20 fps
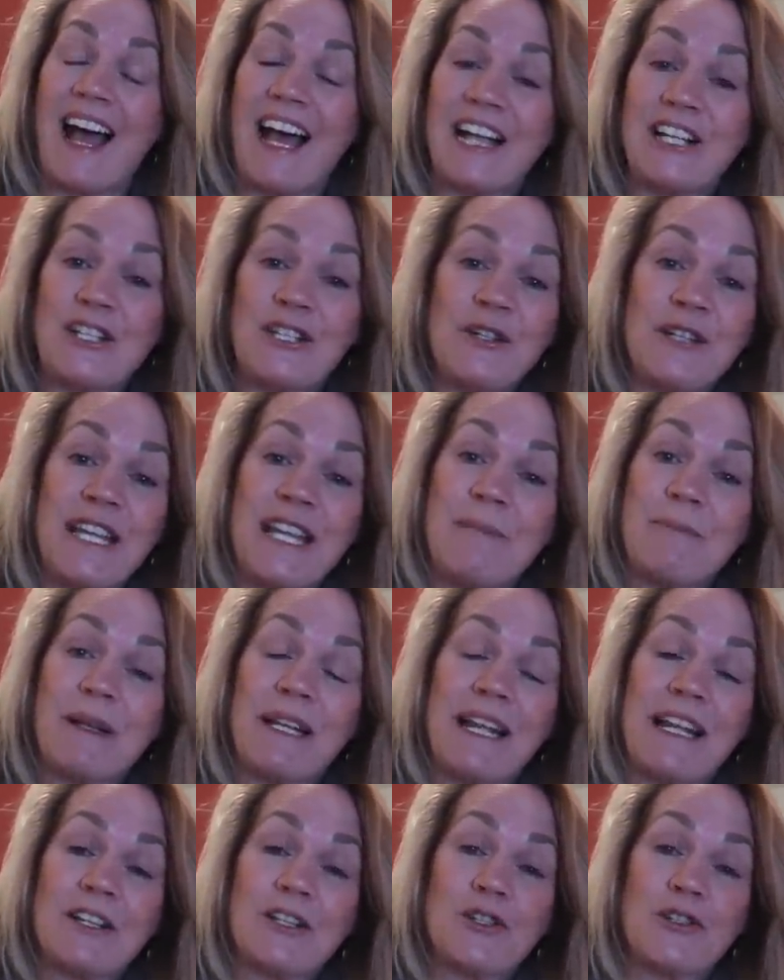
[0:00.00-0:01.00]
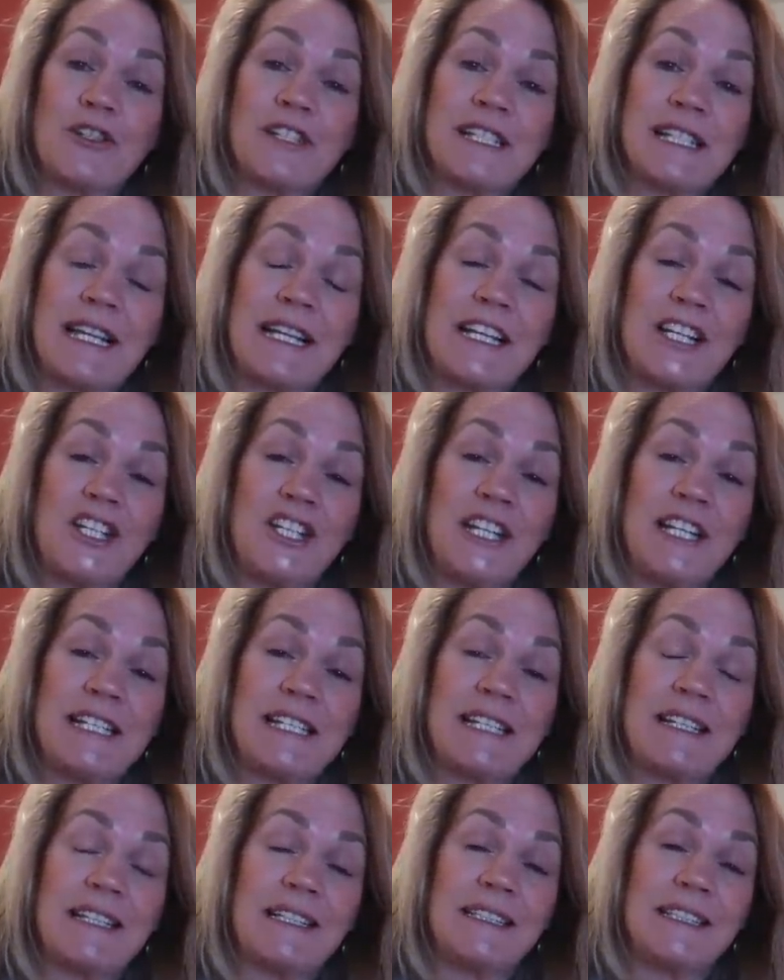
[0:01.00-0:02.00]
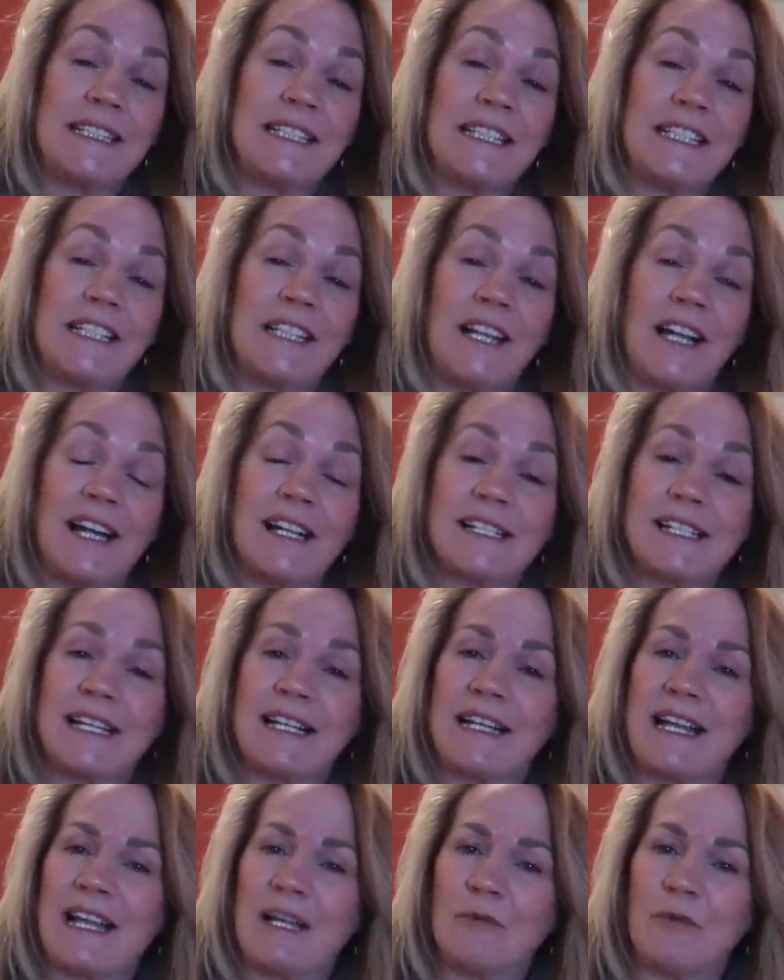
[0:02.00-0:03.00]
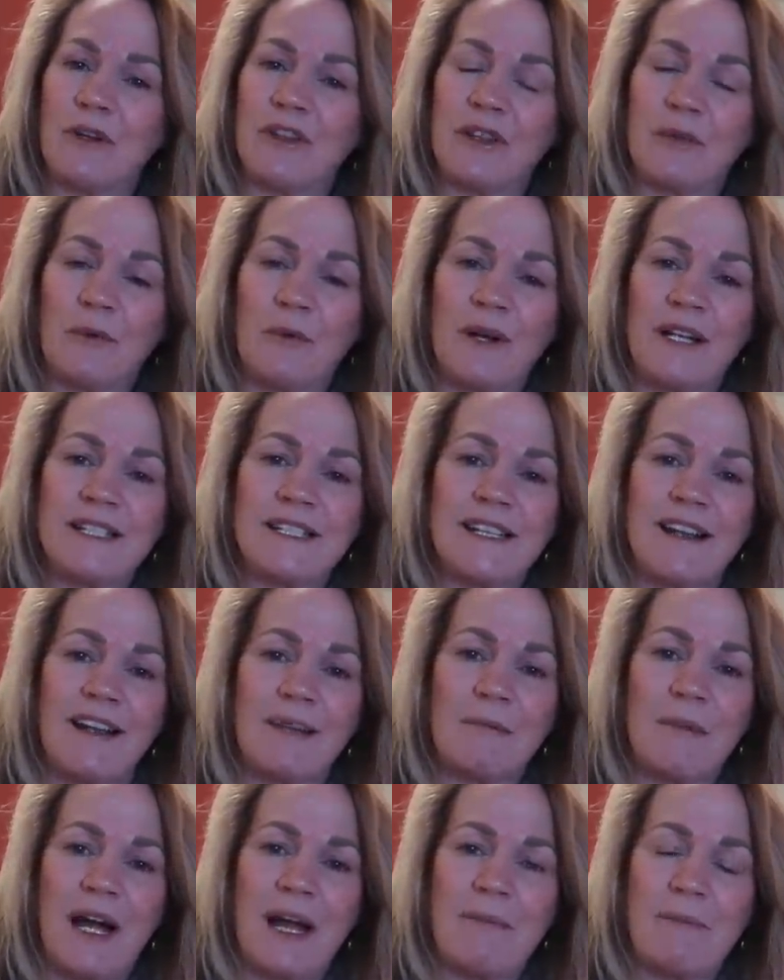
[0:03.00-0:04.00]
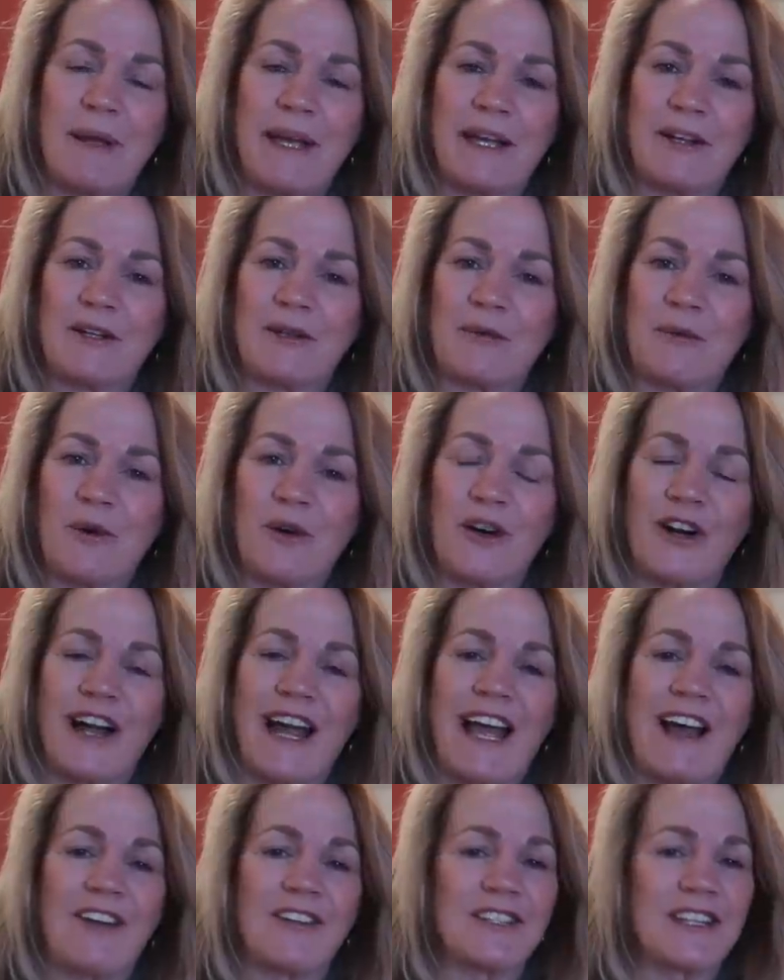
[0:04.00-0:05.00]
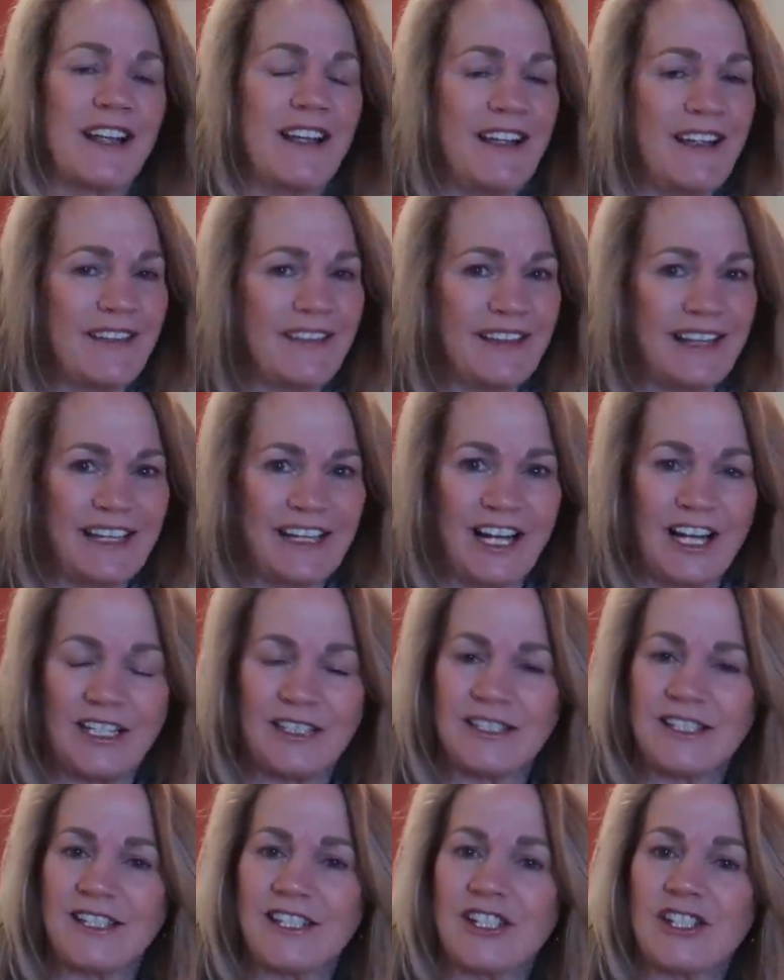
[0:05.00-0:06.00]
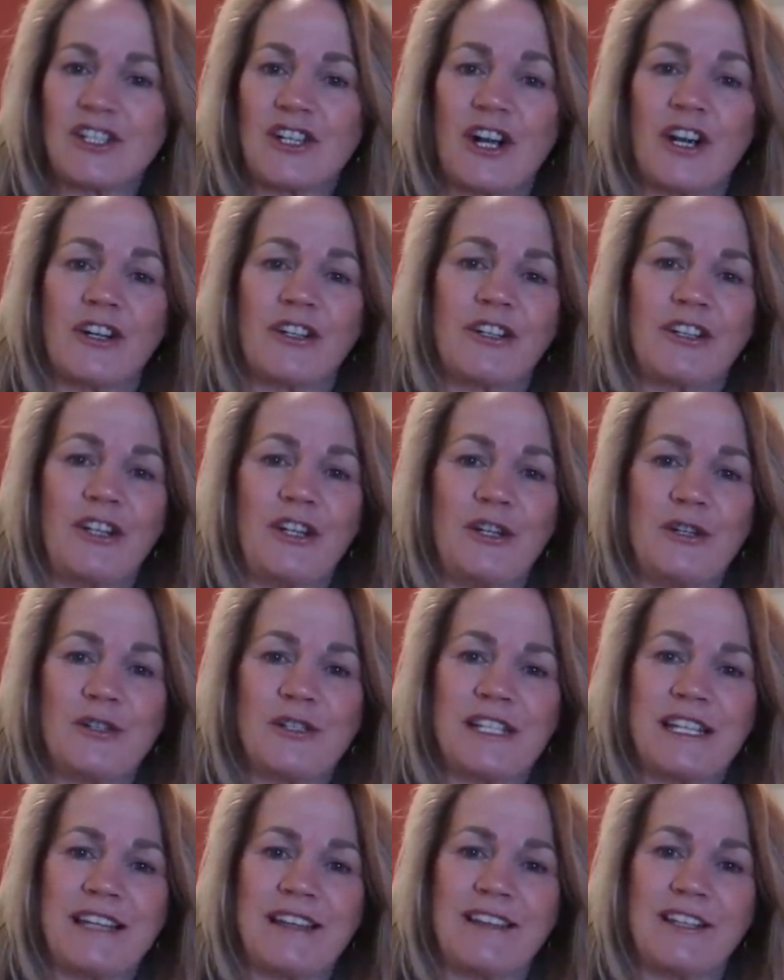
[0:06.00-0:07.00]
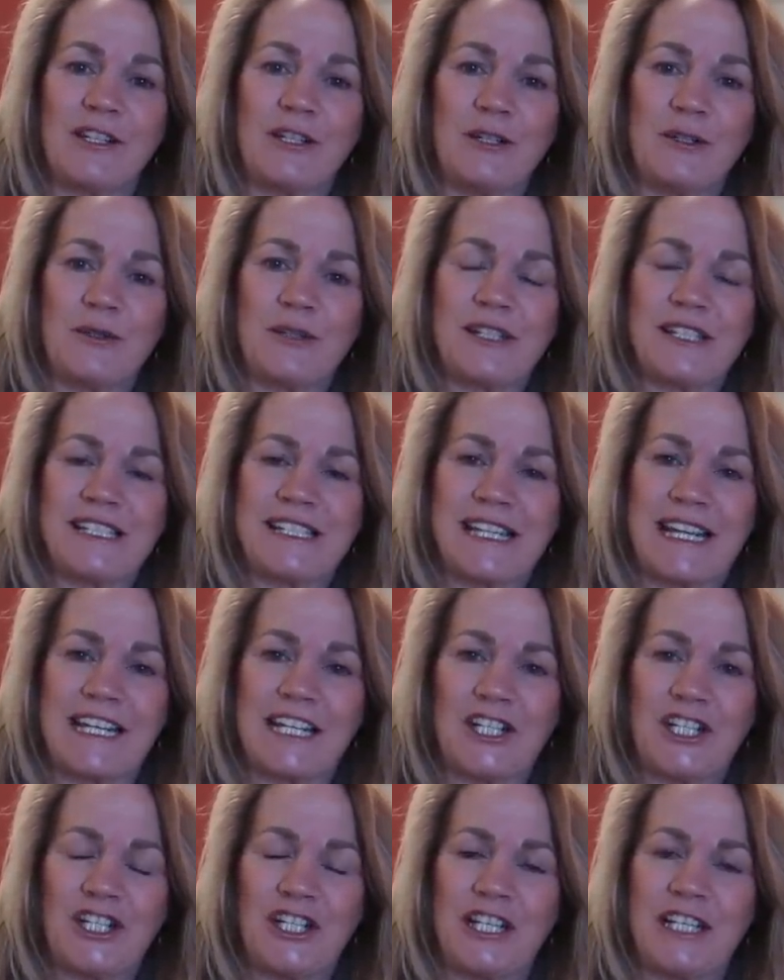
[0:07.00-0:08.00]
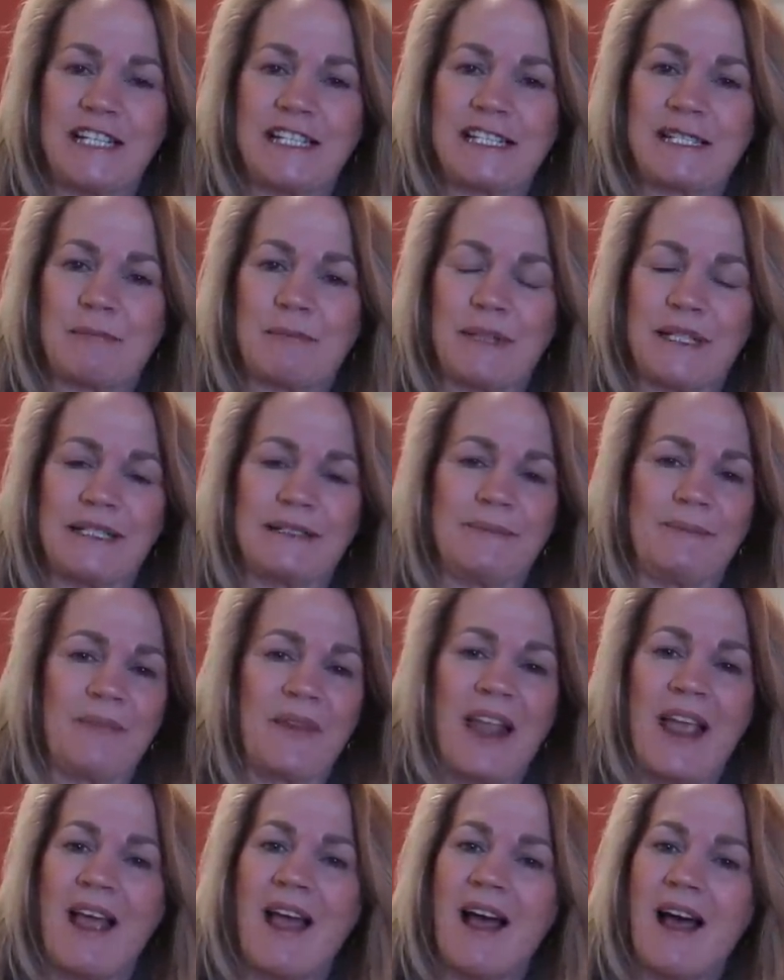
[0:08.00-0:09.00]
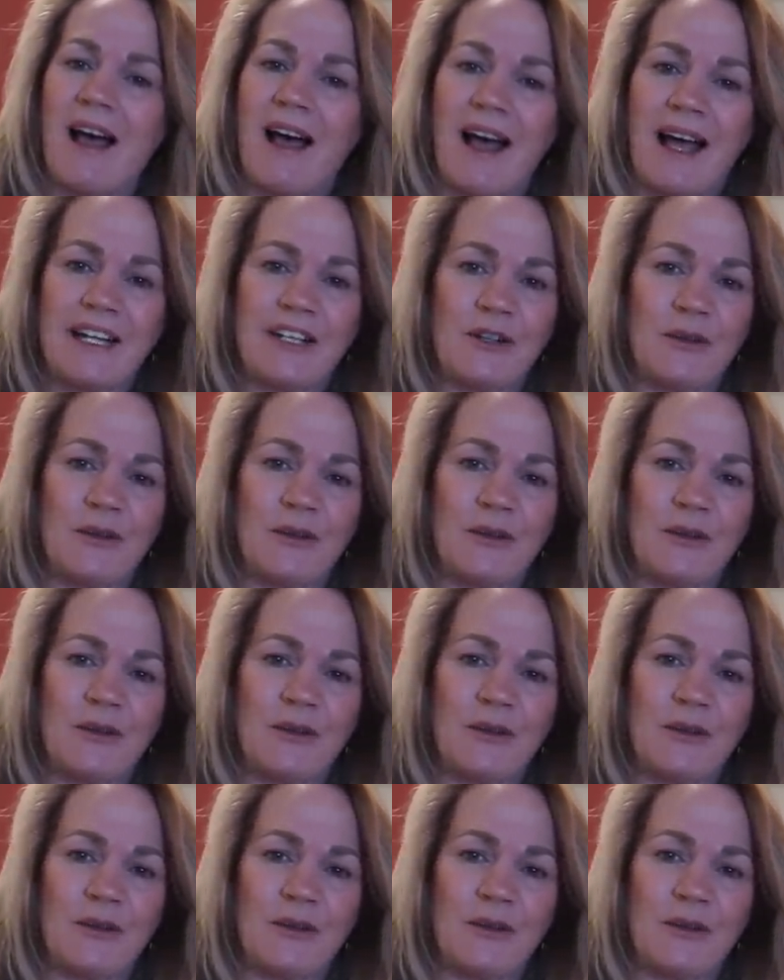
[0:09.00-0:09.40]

I do keep an extra set of sheets in the linen closet and when the ones on my bed are wore out then I'll start using the new set of sheets but I